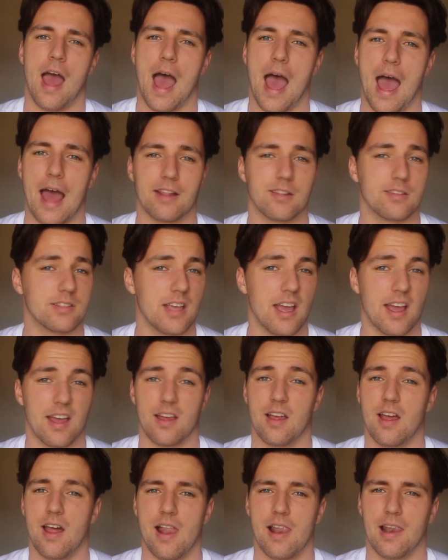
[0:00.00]
And
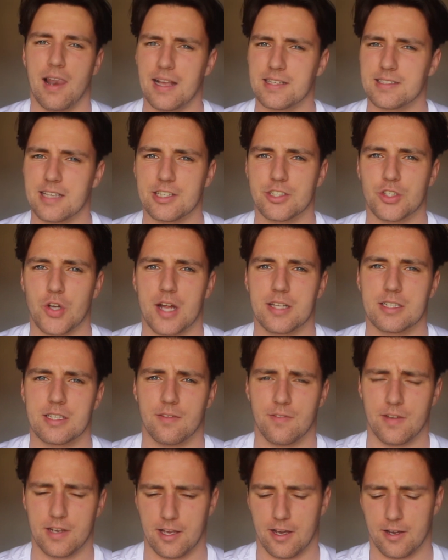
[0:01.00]
yeah, let's get straight into
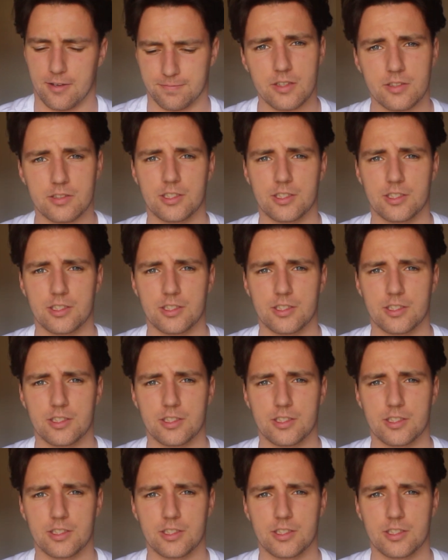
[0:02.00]
the video.